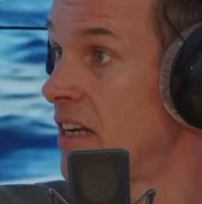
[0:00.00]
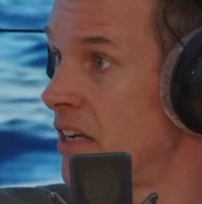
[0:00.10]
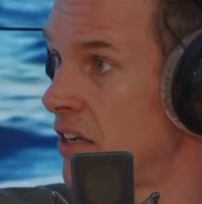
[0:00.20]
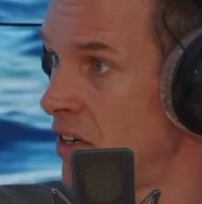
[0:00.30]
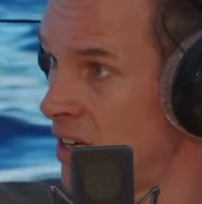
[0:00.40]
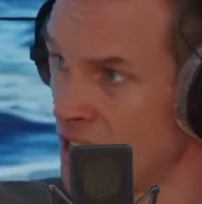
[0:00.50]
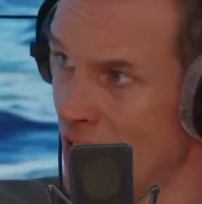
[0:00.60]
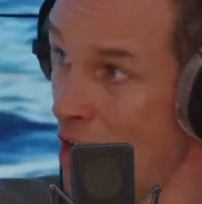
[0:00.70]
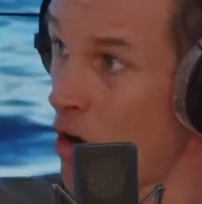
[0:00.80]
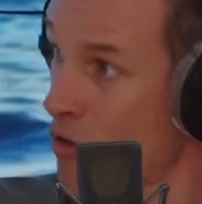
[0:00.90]
in
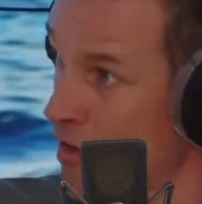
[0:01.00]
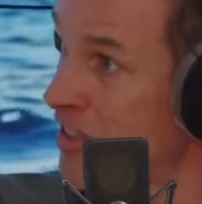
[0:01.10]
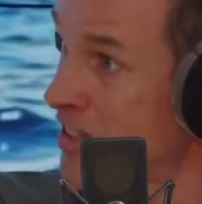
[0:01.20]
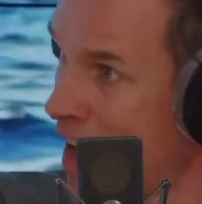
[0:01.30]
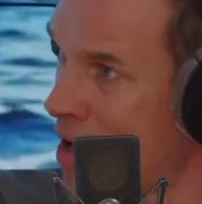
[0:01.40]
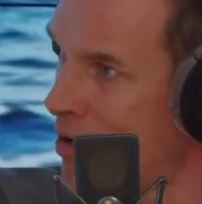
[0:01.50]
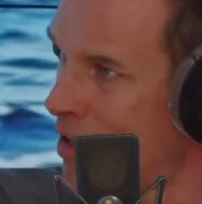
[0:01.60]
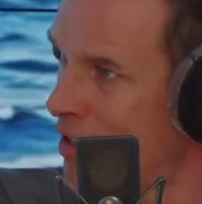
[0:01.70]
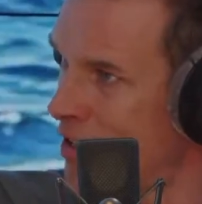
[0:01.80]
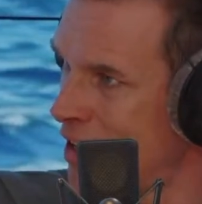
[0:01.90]
an office
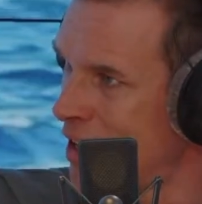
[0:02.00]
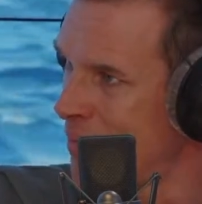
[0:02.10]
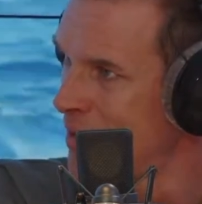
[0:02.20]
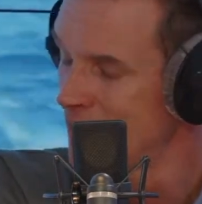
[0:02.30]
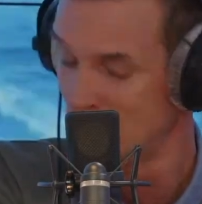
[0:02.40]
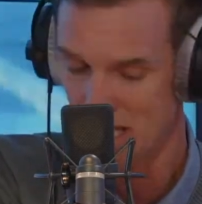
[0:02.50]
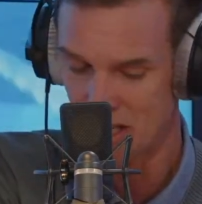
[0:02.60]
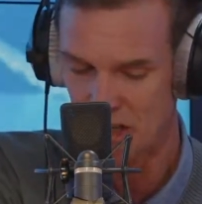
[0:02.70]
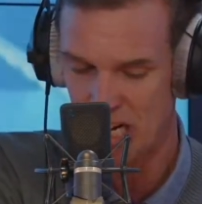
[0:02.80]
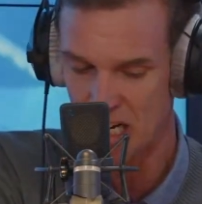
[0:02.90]
tower in
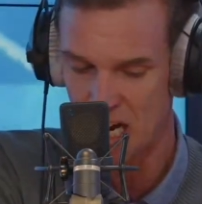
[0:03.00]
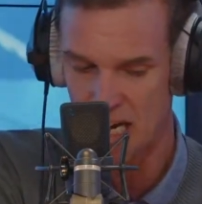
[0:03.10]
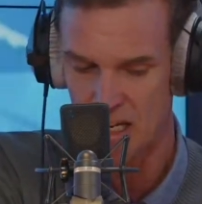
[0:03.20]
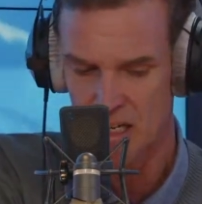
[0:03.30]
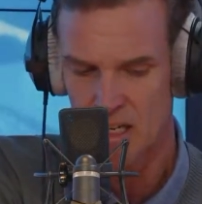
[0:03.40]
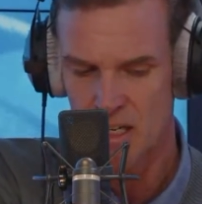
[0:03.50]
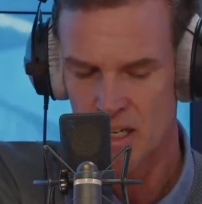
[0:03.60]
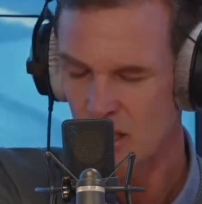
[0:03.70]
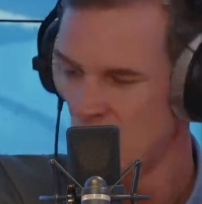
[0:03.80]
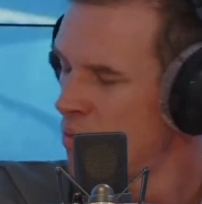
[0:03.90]
Shanghai,
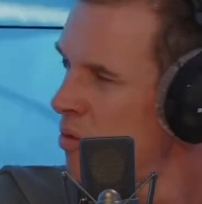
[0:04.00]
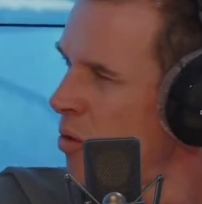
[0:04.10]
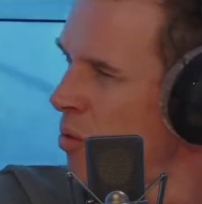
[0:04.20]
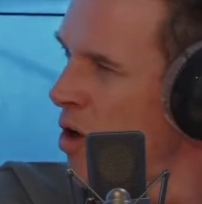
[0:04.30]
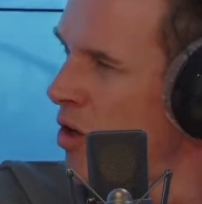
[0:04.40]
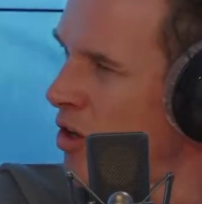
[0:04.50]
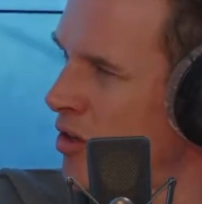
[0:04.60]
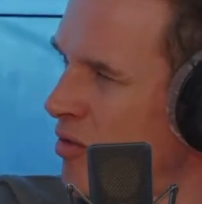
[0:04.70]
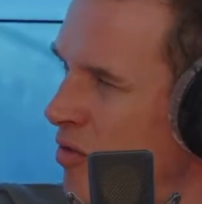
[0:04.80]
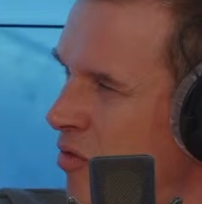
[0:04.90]
the World
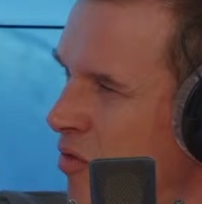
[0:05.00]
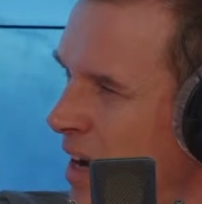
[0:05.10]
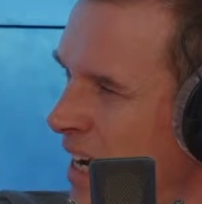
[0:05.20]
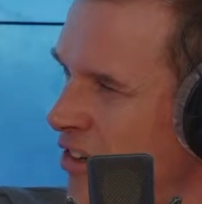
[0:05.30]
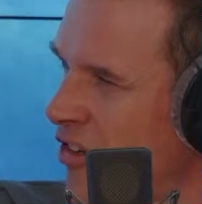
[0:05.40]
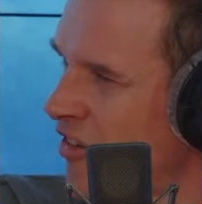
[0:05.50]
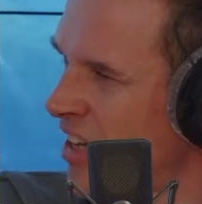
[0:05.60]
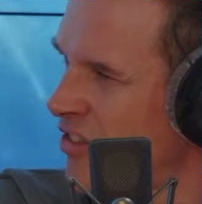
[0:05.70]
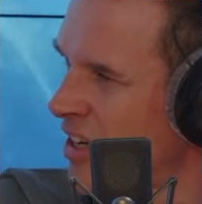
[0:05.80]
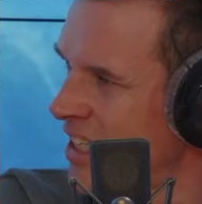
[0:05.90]
Financial
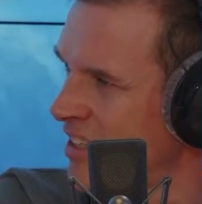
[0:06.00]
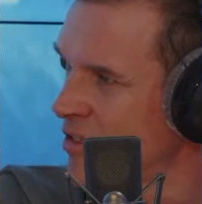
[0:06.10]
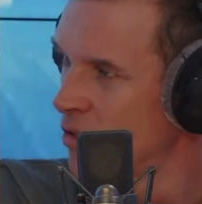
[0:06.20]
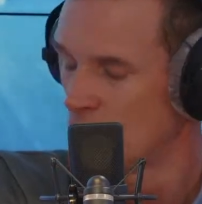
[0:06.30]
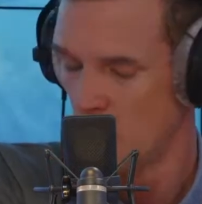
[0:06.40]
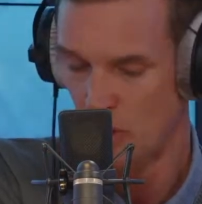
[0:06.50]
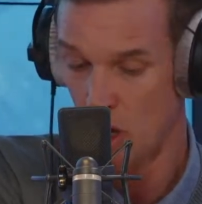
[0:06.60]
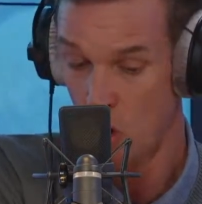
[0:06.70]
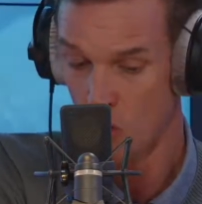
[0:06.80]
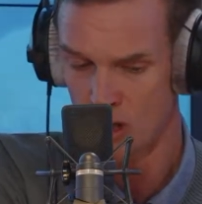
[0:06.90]
Center, I think it's called, the one with a
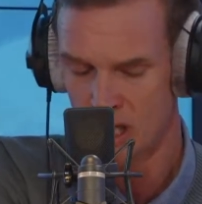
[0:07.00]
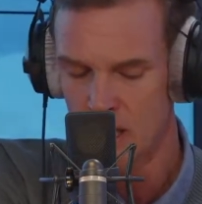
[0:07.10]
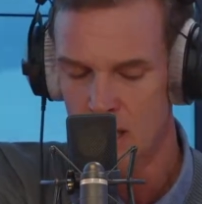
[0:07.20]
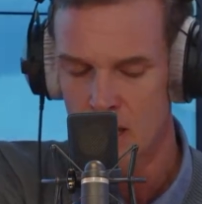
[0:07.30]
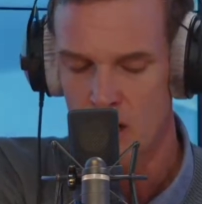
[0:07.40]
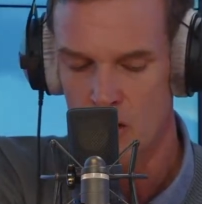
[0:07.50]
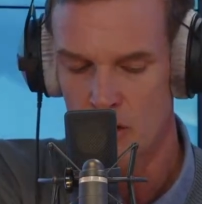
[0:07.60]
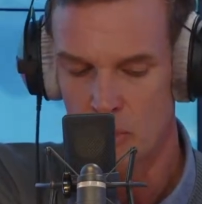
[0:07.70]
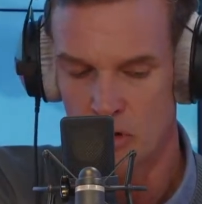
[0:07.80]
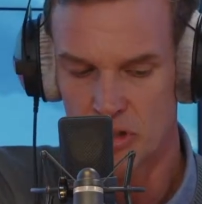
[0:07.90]
hole on the
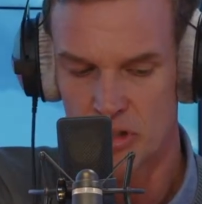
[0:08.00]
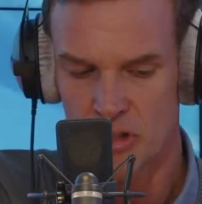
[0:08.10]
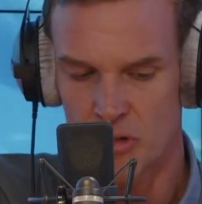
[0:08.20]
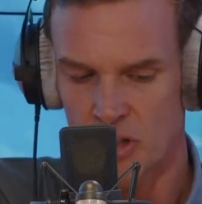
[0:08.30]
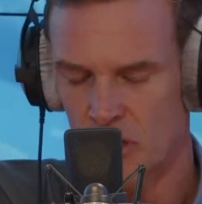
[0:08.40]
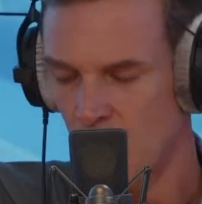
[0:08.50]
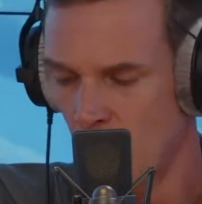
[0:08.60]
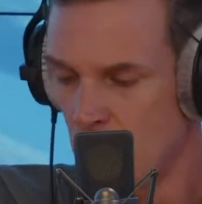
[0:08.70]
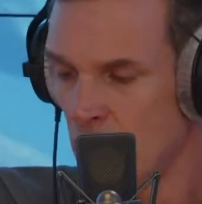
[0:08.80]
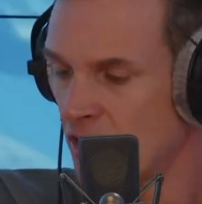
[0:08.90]
Bund or on the
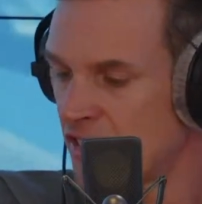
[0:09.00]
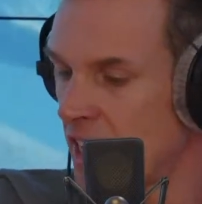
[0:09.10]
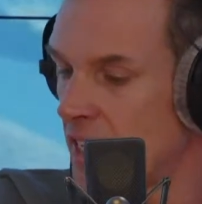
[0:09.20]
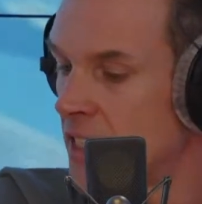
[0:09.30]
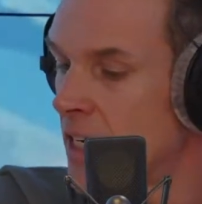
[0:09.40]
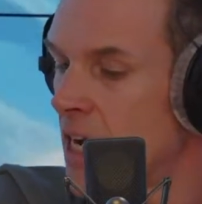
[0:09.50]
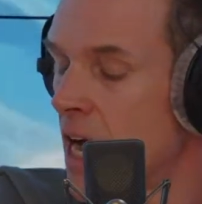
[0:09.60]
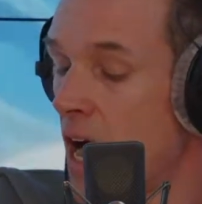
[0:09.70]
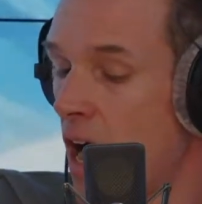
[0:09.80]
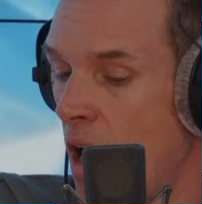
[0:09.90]
Pudong side.
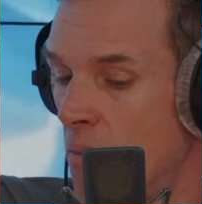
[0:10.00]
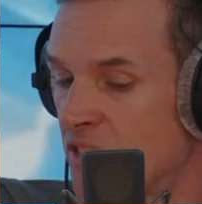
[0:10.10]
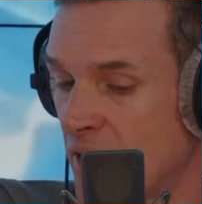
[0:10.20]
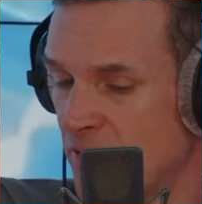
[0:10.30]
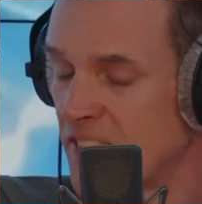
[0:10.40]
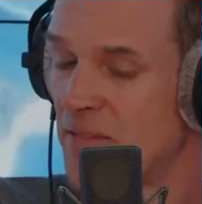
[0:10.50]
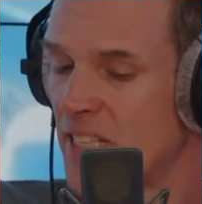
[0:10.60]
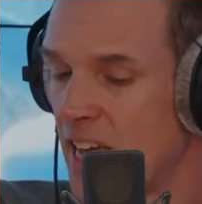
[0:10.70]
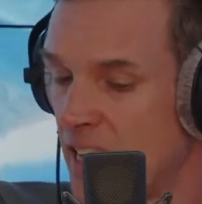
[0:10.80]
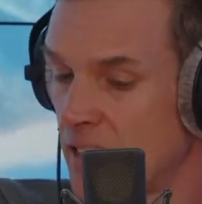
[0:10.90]
So he was living
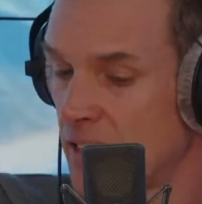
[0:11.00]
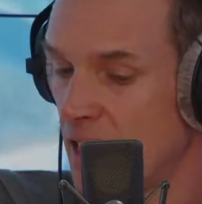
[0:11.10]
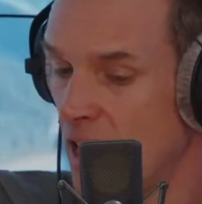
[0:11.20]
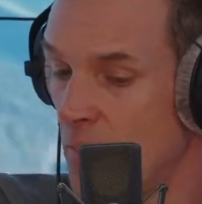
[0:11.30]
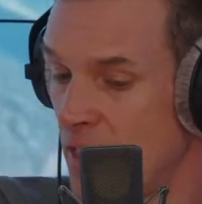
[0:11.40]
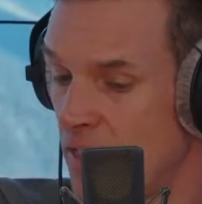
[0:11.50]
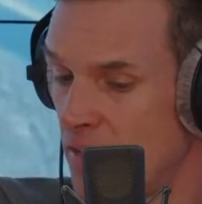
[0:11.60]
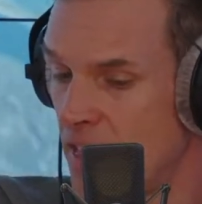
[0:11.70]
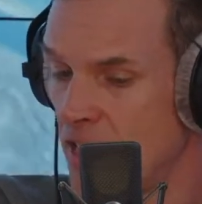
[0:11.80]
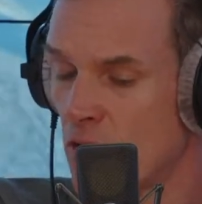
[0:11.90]
there, and
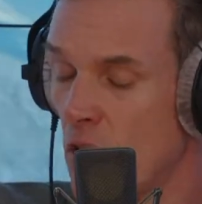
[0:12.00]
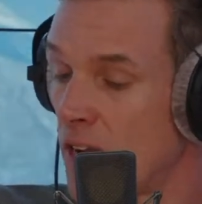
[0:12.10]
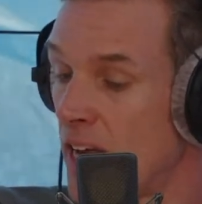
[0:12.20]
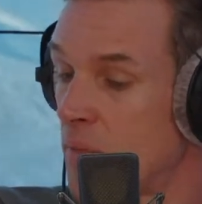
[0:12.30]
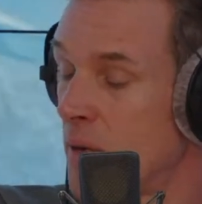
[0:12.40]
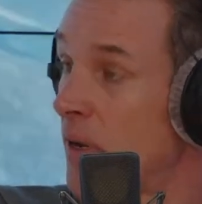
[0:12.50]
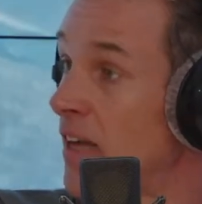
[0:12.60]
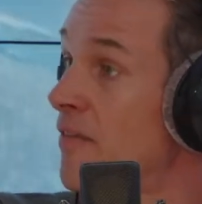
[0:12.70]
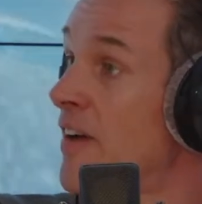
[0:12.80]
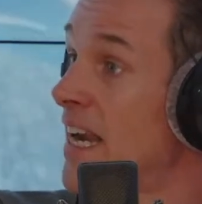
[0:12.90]
then you've got people like
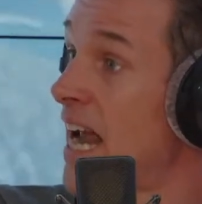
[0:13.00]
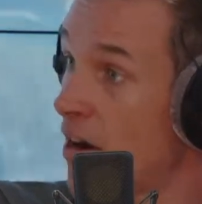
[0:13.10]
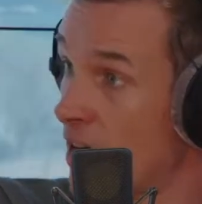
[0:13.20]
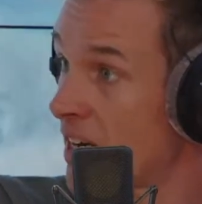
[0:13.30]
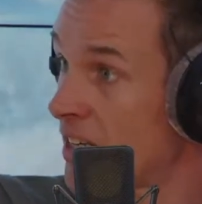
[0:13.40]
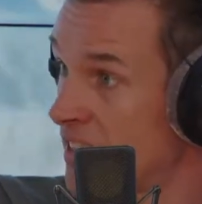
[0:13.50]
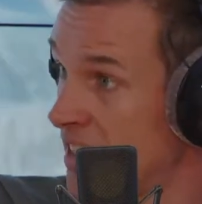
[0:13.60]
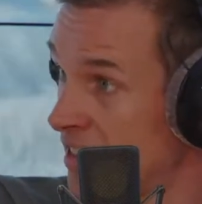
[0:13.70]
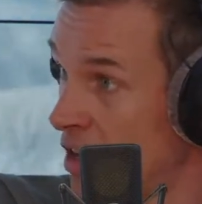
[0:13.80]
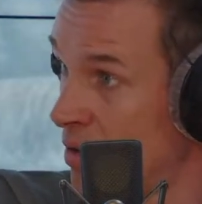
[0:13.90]
Fat Eric, as he's
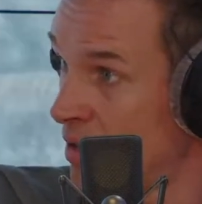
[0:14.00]
known,